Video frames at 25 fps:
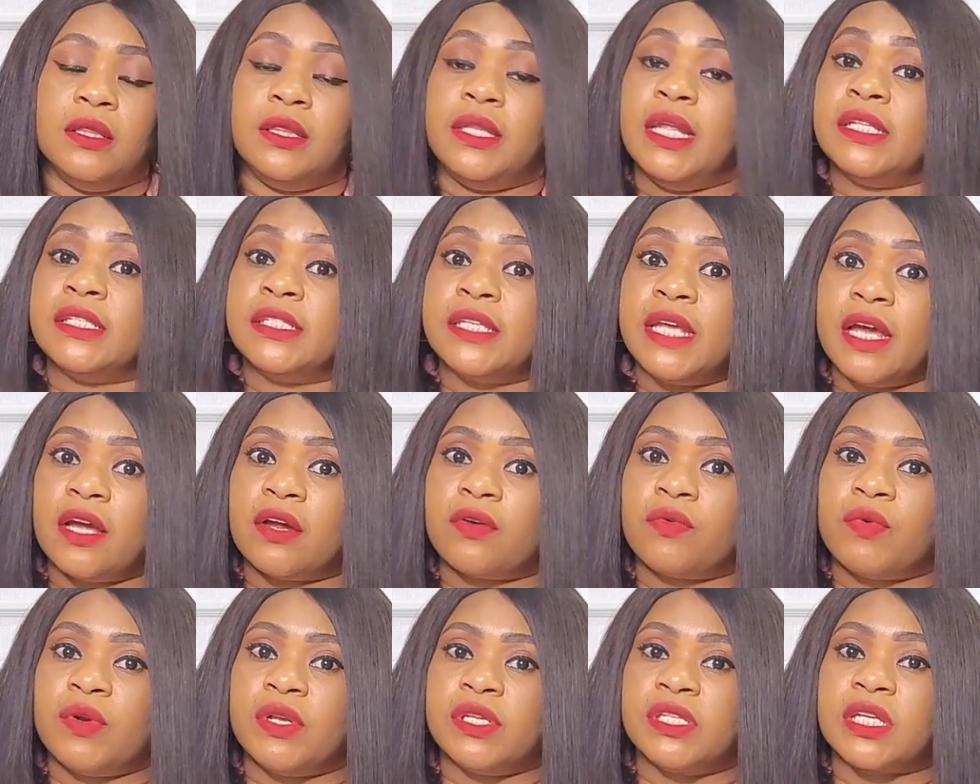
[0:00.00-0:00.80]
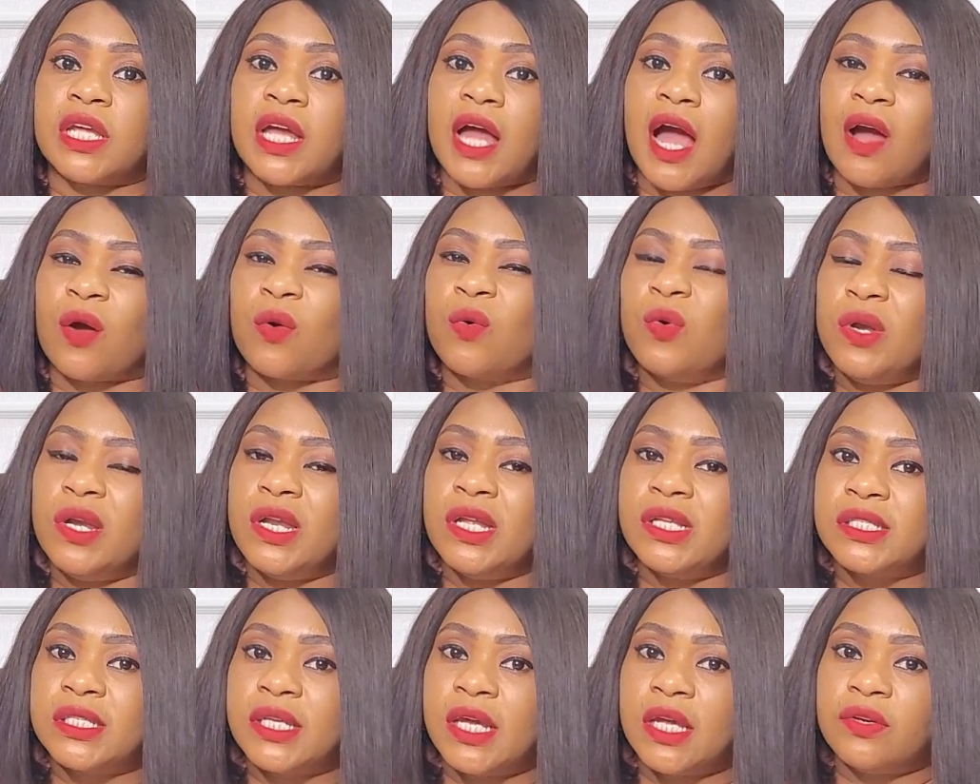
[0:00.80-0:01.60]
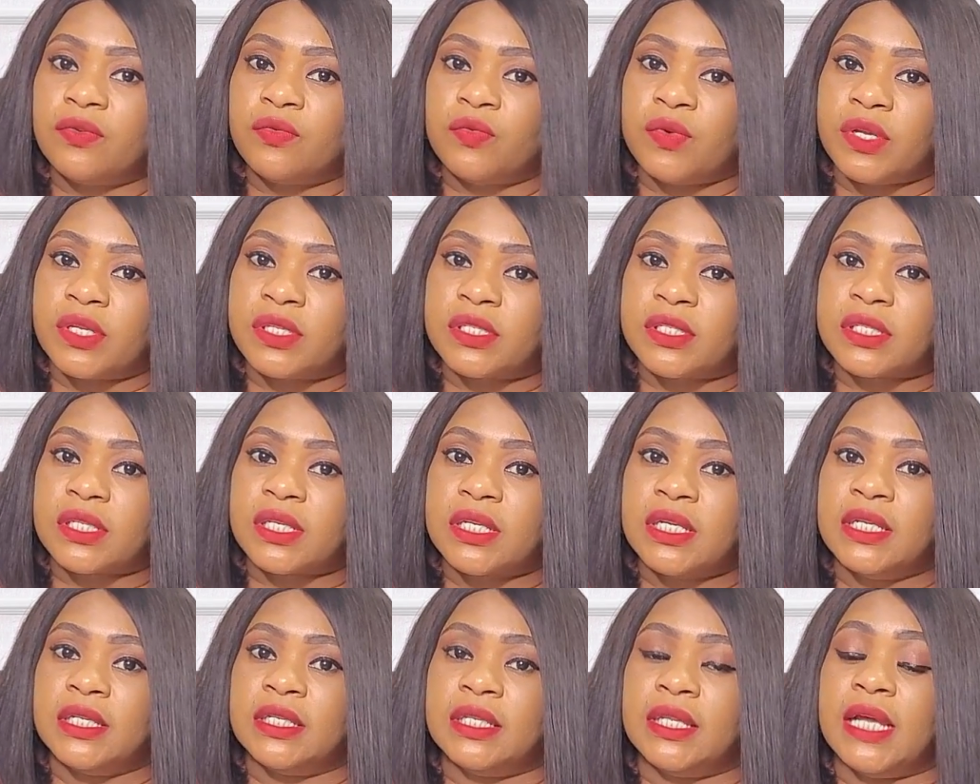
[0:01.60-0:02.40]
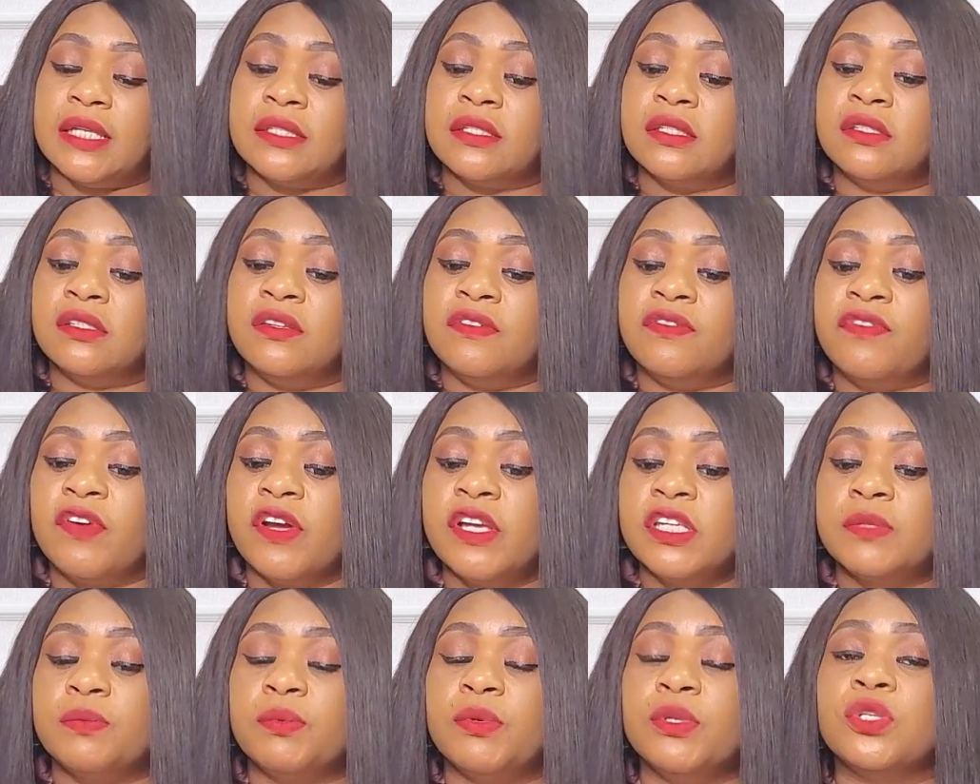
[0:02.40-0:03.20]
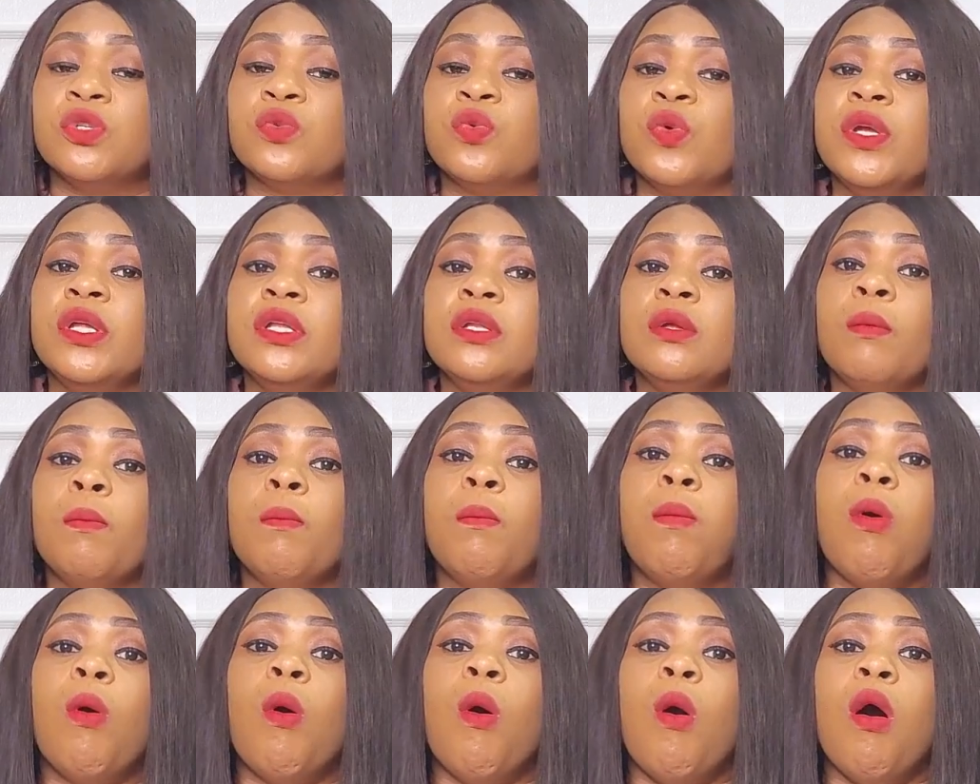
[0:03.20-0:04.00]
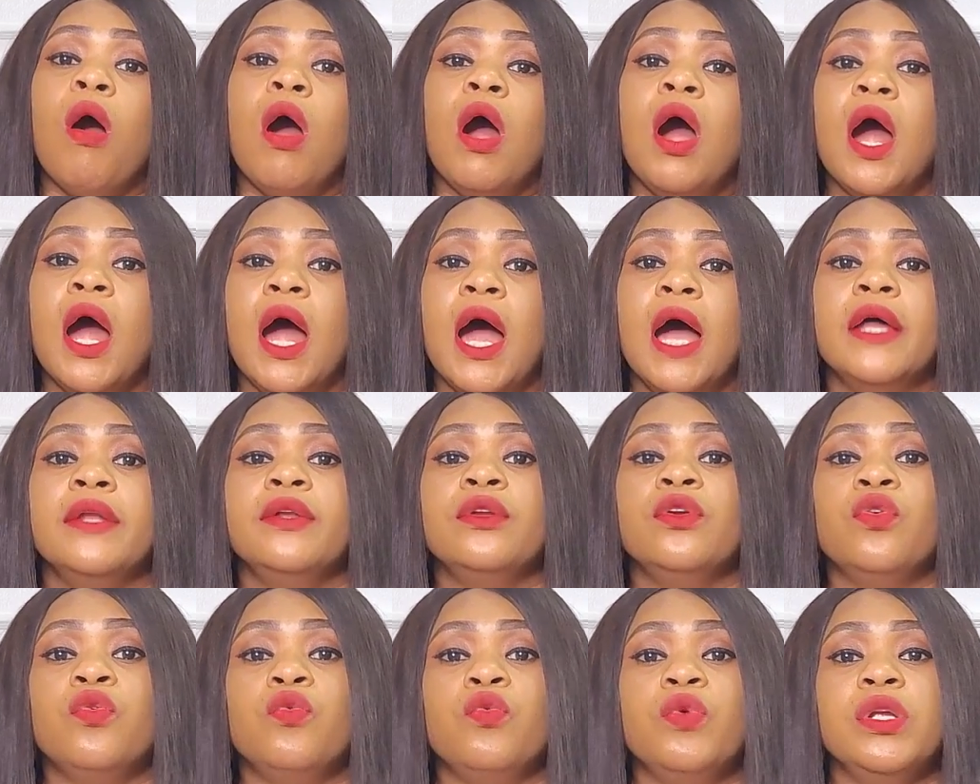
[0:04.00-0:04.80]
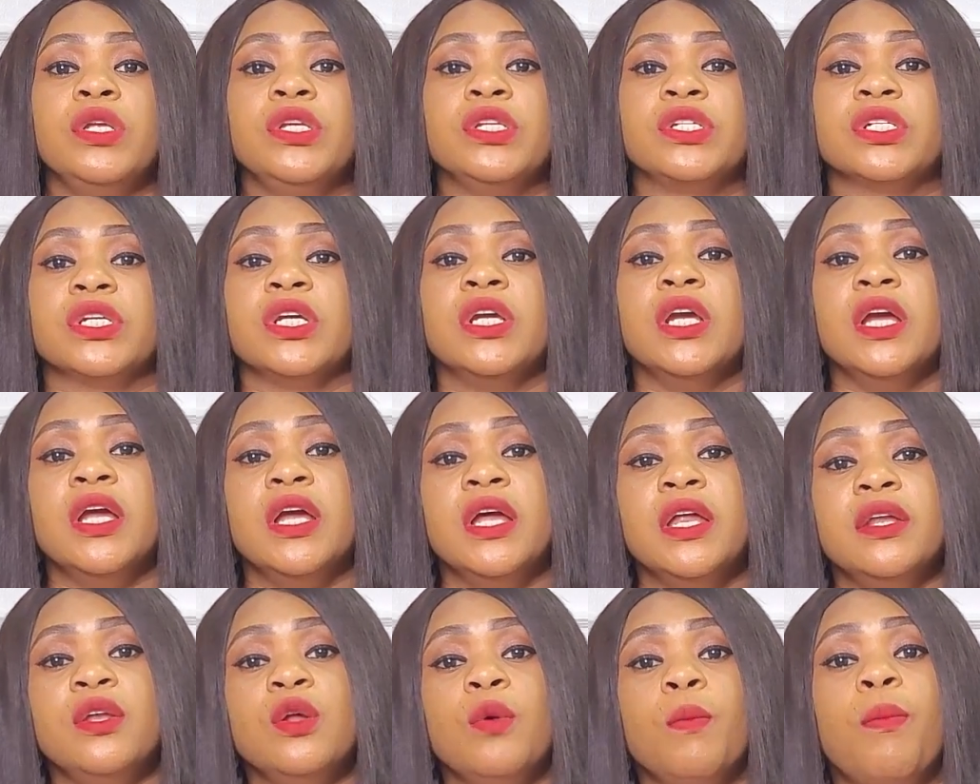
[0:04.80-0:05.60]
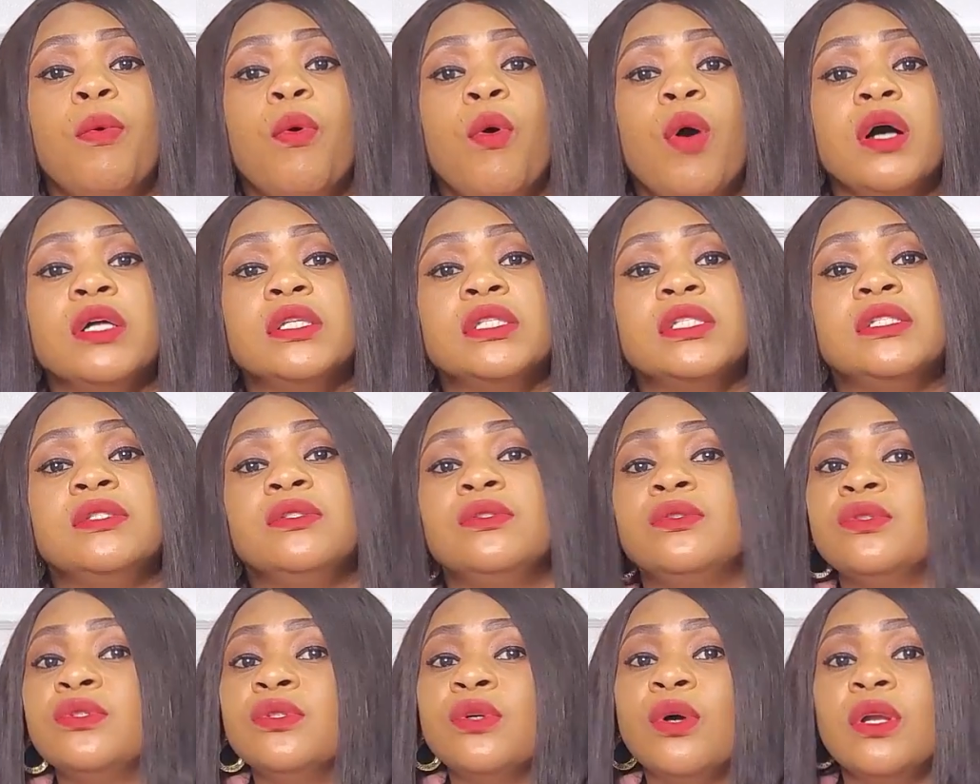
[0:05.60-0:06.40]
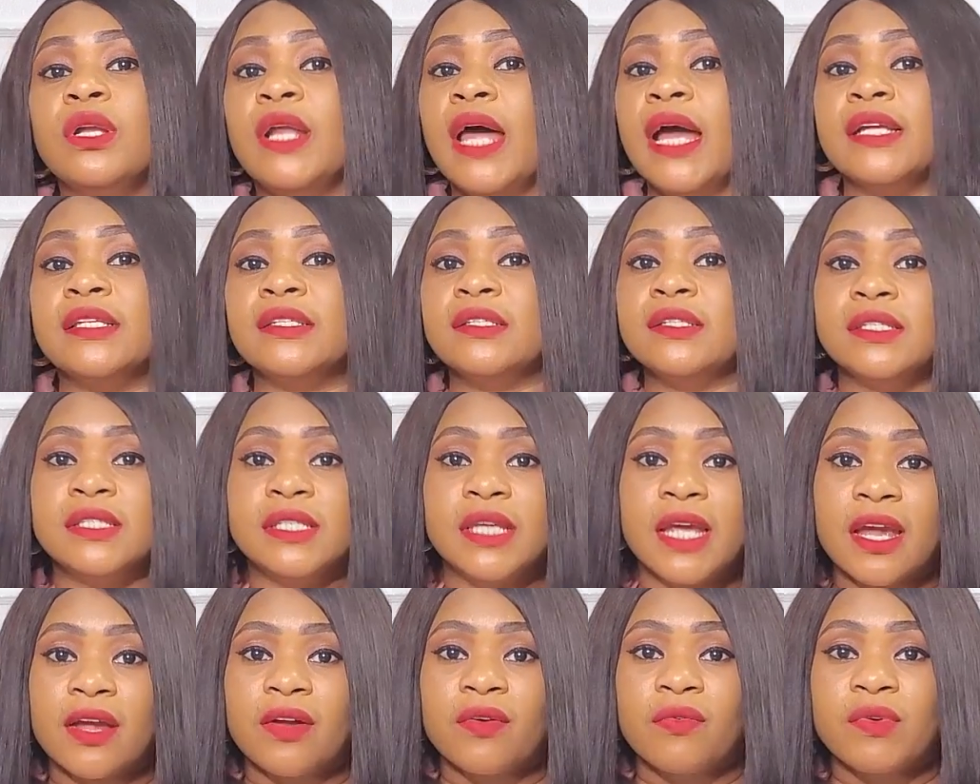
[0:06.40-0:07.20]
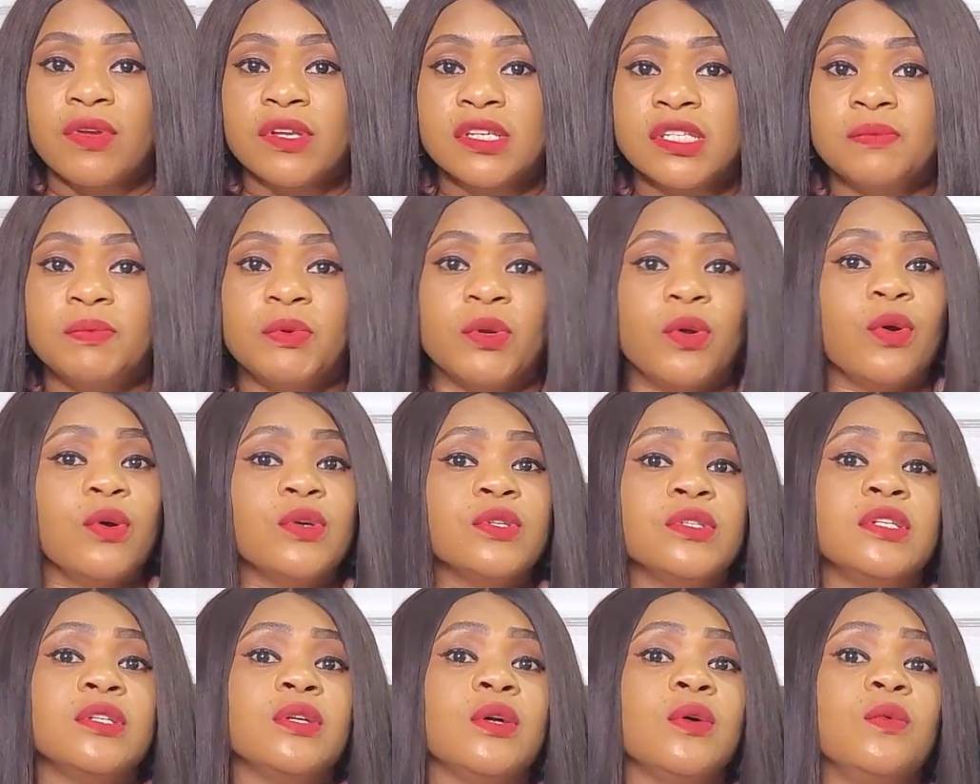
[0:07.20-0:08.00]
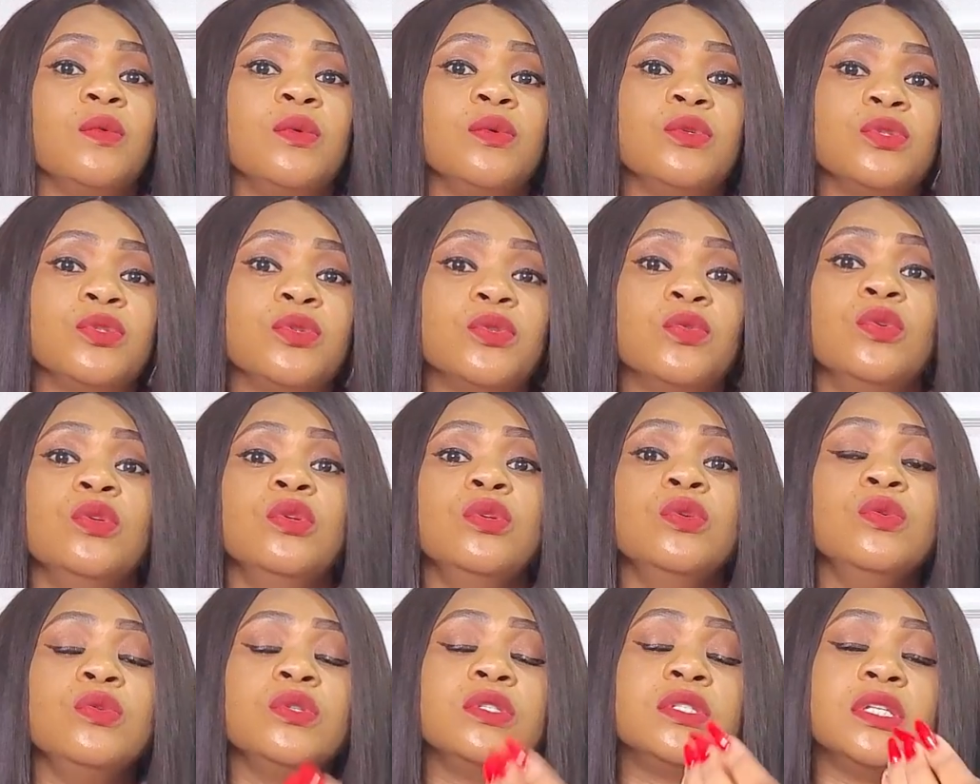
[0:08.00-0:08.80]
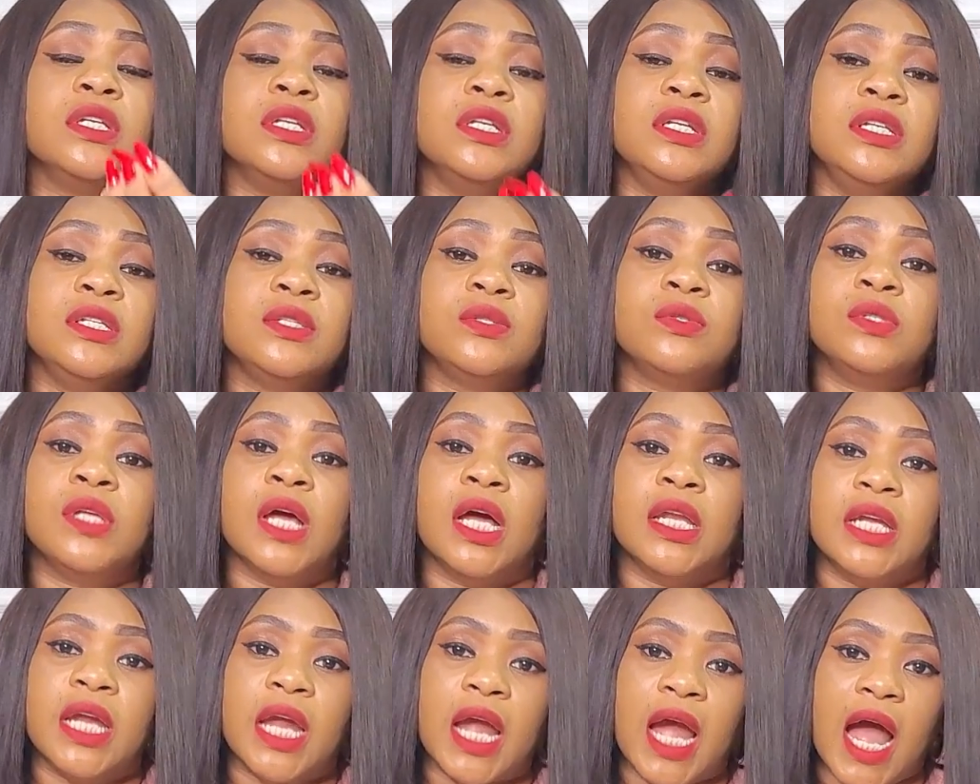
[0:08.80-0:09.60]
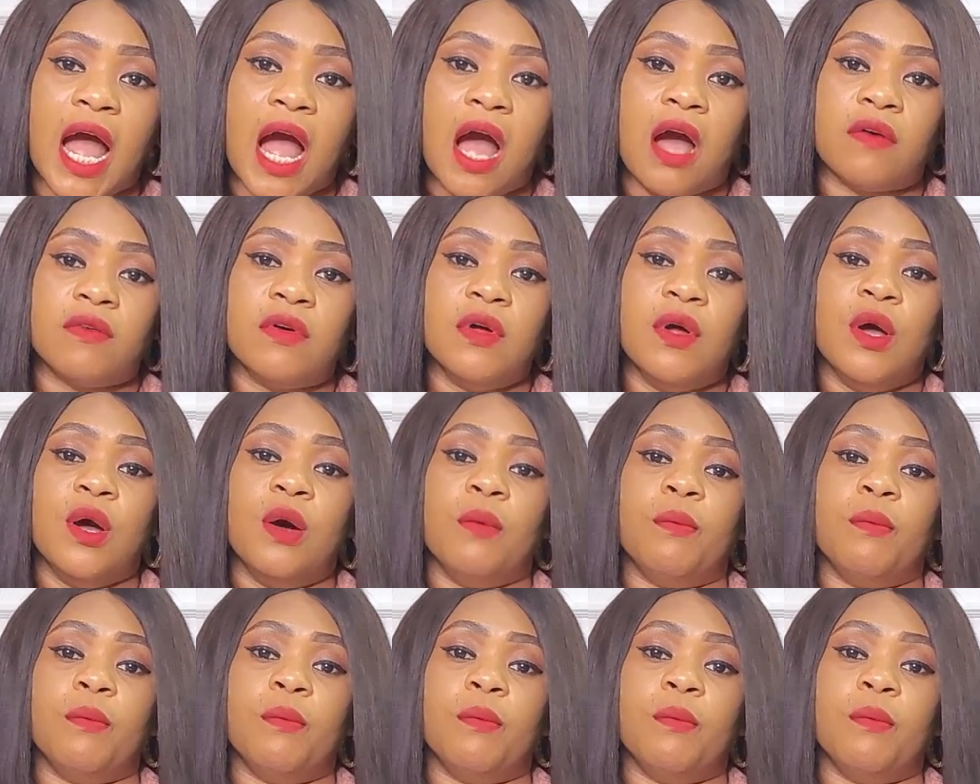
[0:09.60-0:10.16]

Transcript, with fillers: they take risk calculated risk that's the difference between the poor and the rich the poor do not like to take risks because they don't want to lose the little that they have.